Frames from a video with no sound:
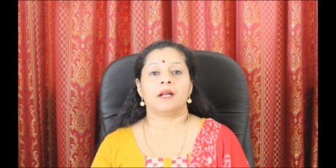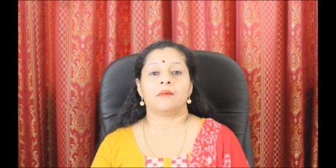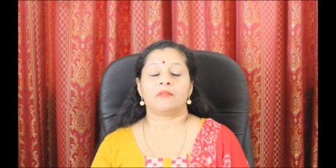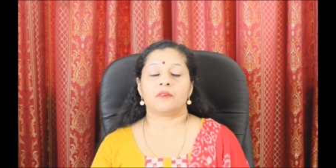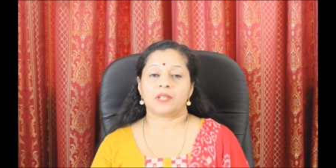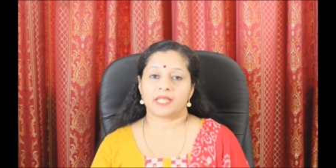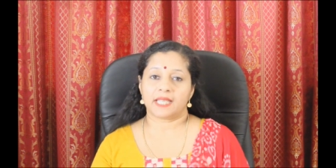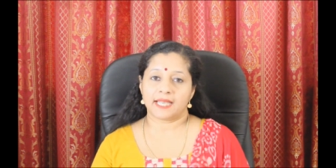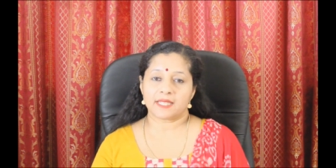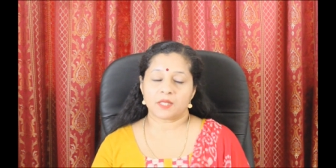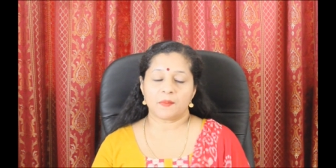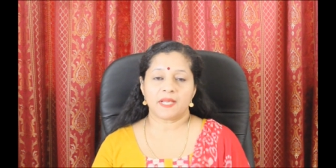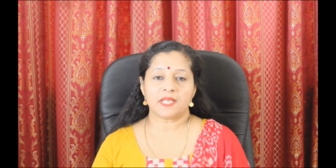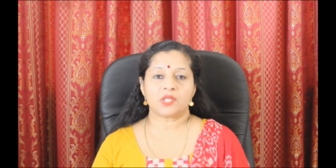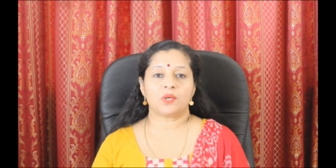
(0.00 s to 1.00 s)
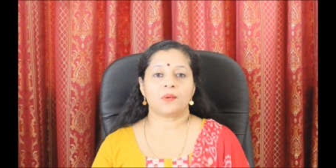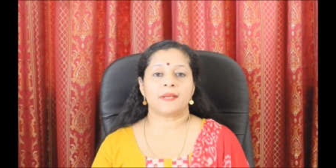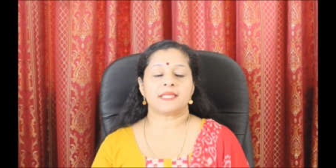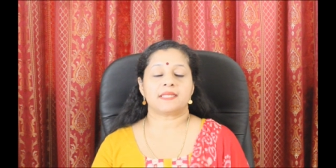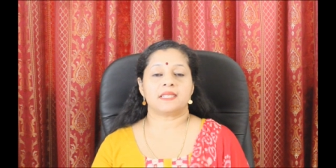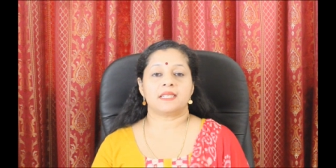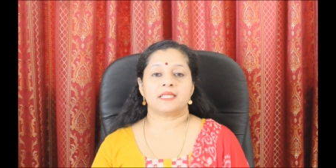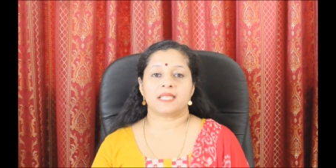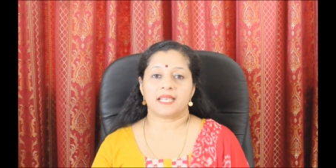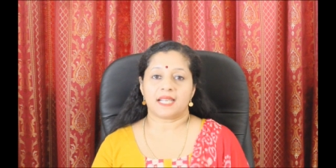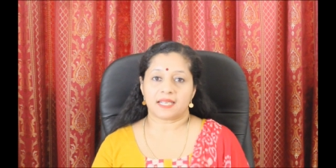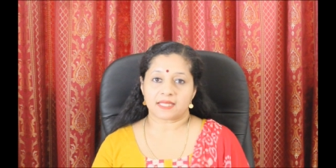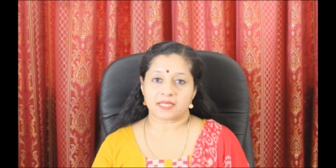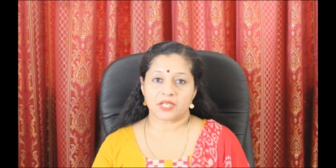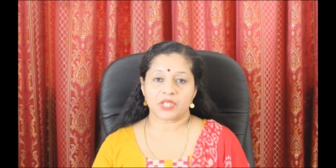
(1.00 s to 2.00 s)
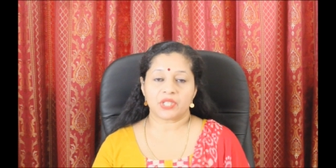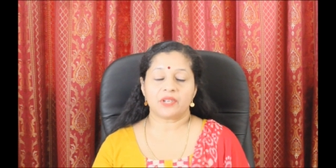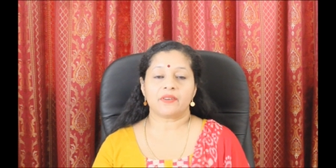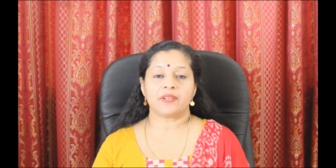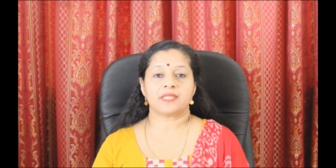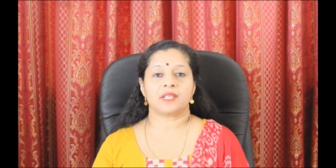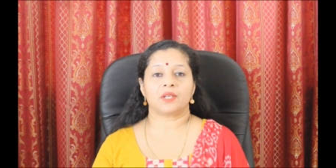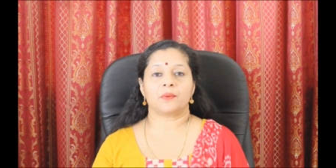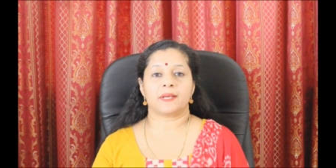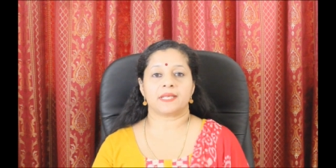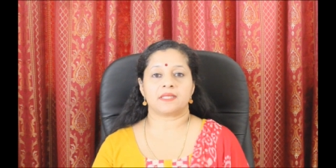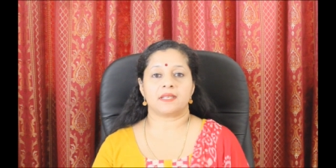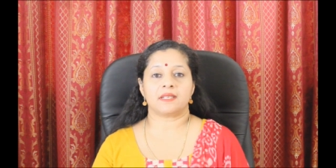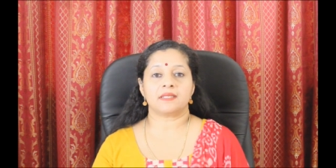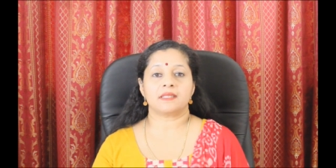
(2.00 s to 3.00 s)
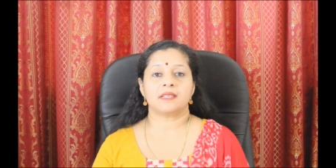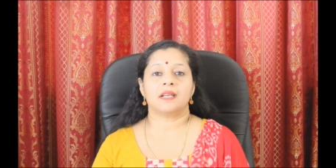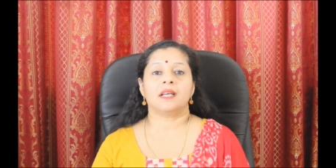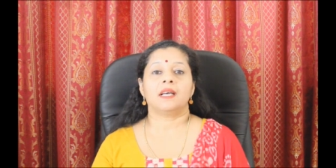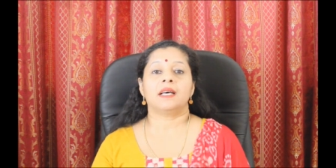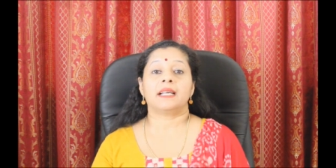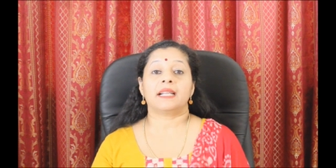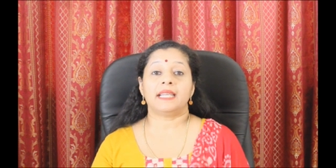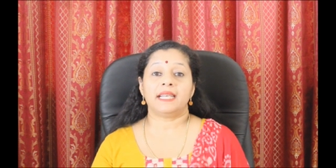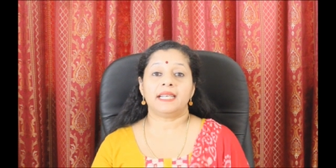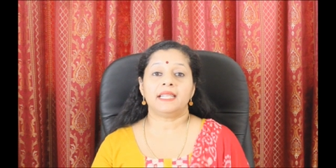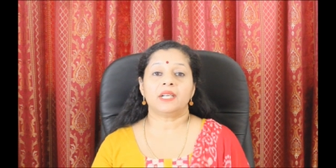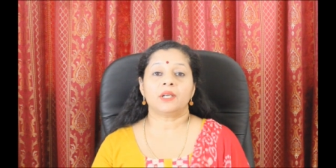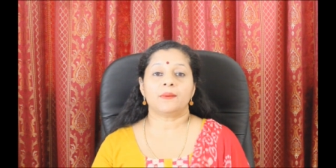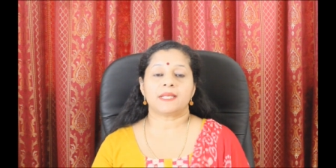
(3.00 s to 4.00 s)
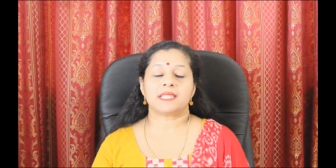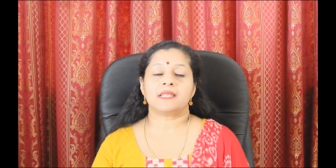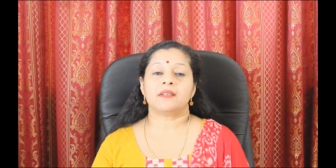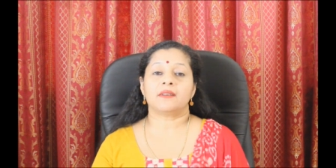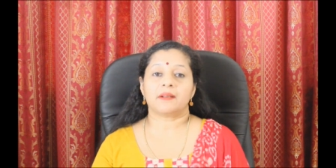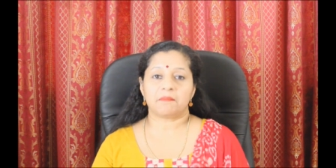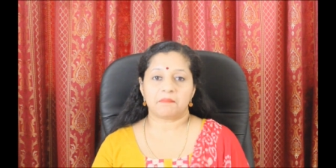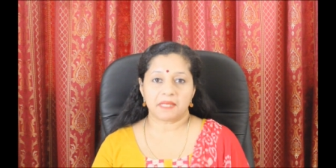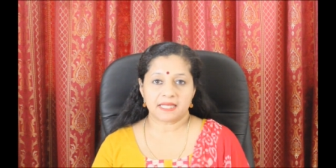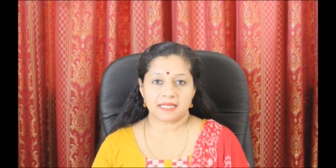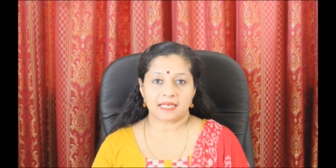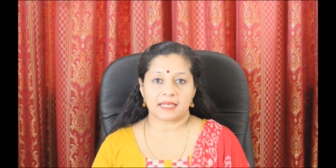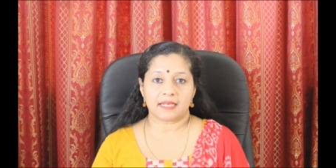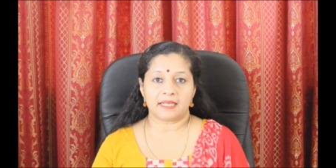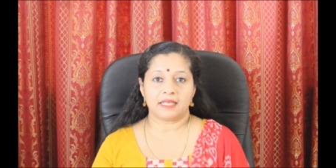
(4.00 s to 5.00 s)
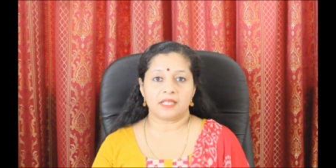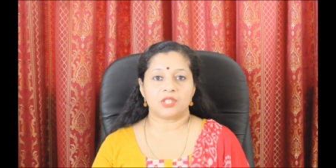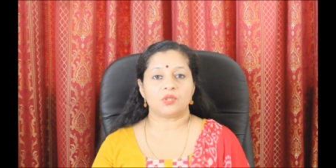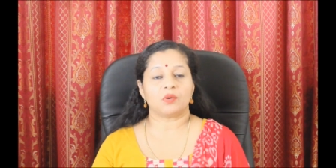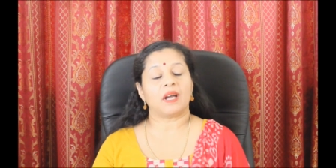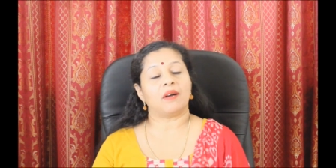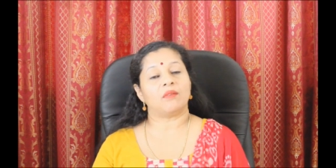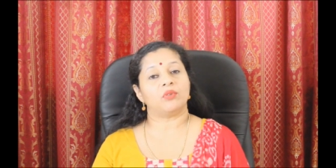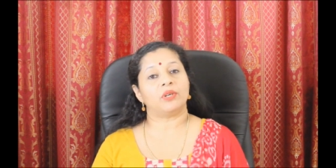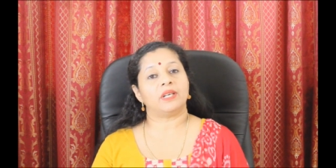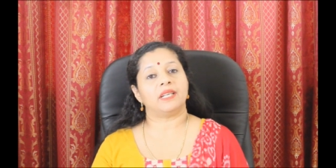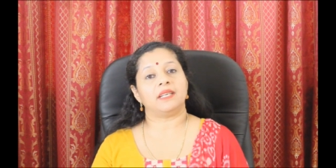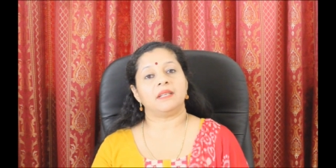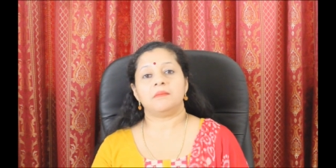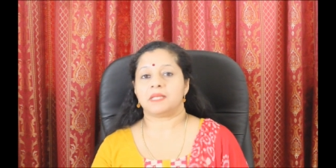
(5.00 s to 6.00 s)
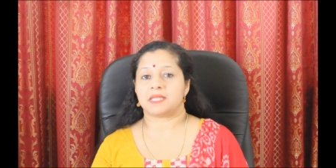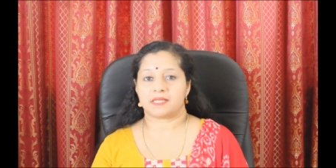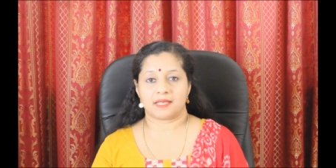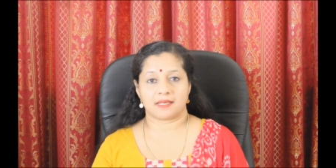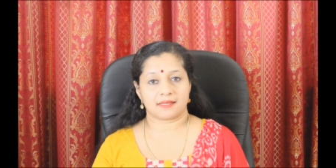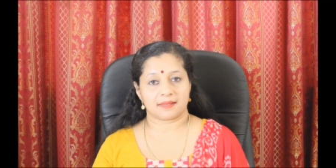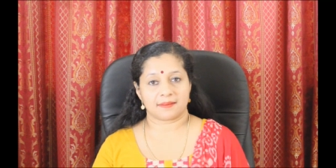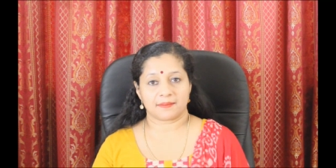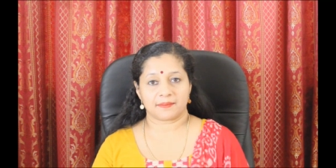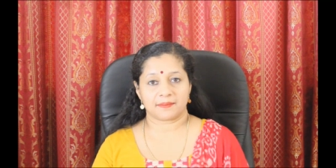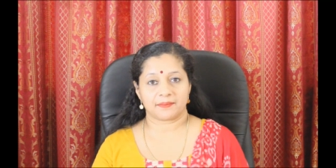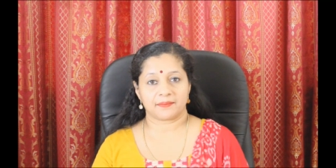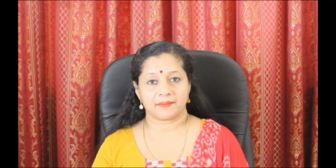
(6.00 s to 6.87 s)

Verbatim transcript: For case-based questions and assertion reason questions, read the question repeatedly to avoid any mistakes.